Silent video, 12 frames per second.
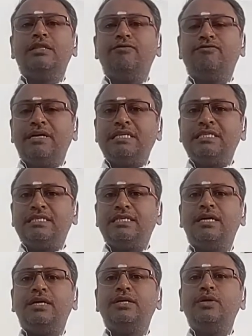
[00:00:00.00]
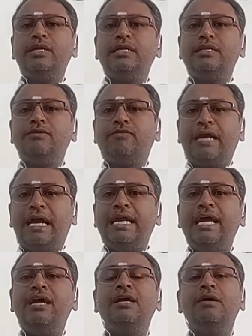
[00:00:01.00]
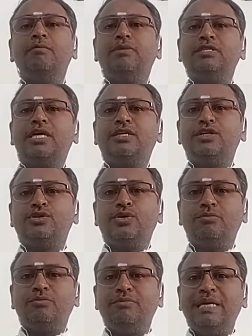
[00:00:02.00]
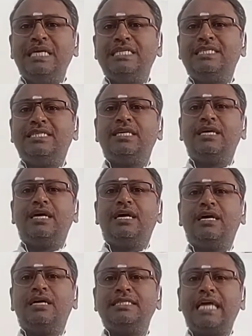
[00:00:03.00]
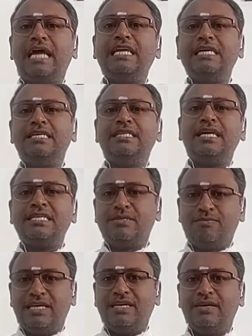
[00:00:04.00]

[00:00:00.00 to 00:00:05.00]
First, during the Friday, Prashant Kishore meets Stalin in the assembly.